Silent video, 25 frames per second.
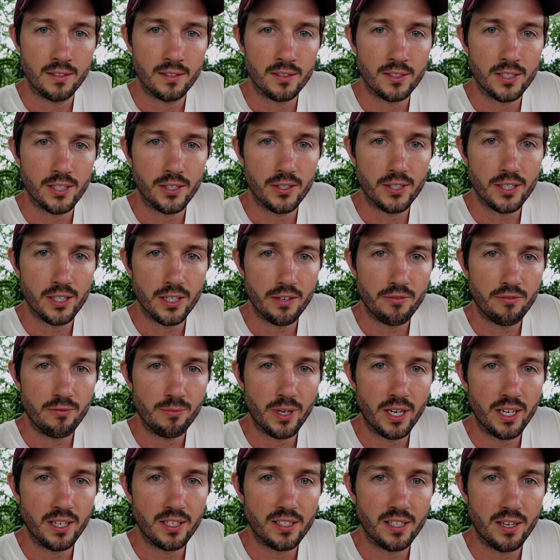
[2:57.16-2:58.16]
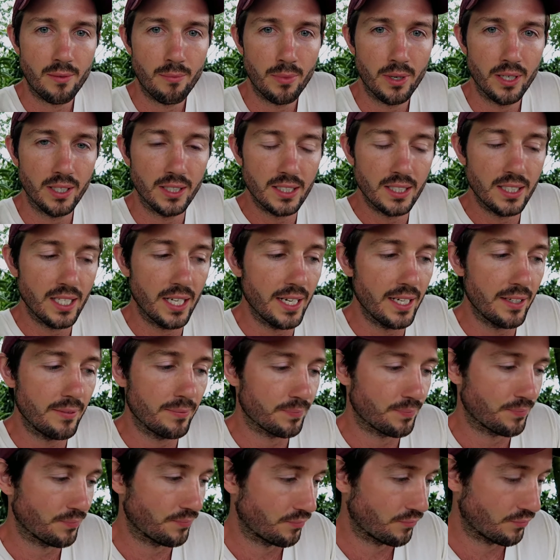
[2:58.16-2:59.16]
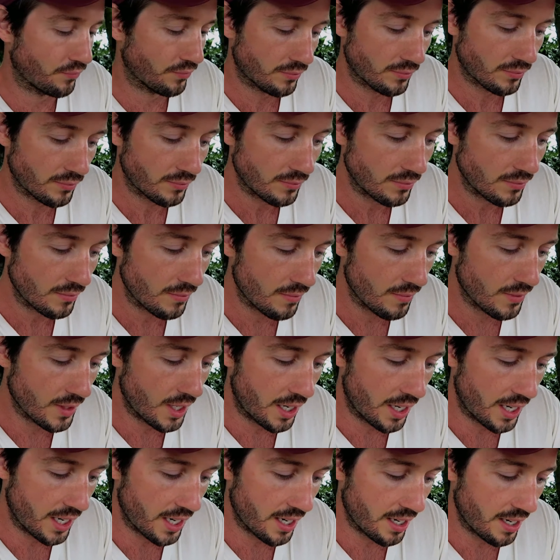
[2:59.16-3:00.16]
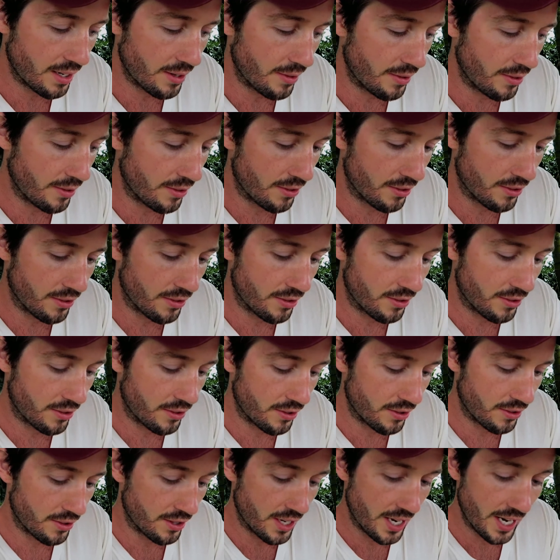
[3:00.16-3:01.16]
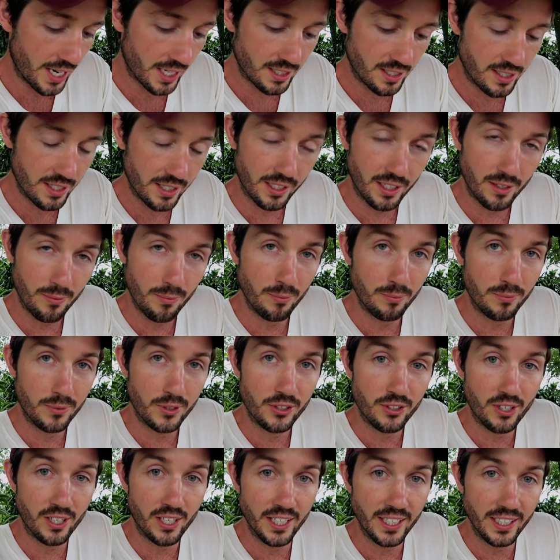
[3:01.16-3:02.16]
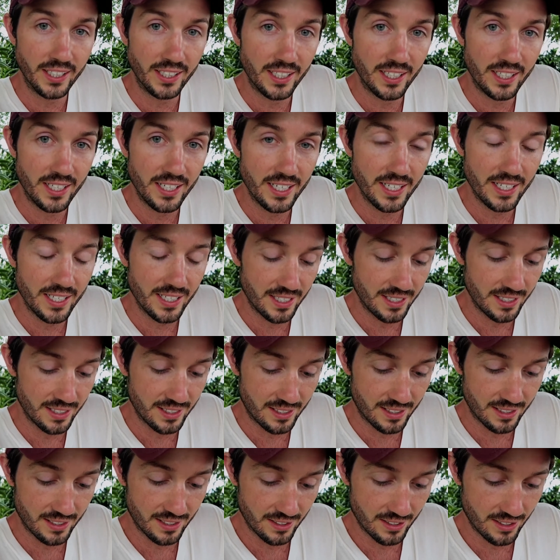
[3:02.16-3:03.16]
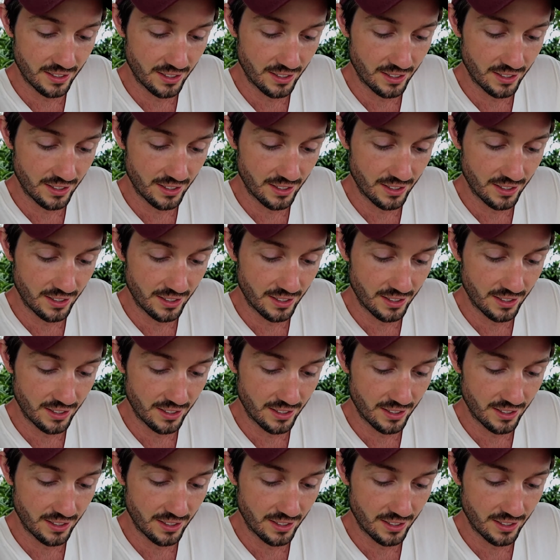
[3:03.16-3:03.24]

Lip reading: So aside from getting sunburnt today, the next thing I'm trying is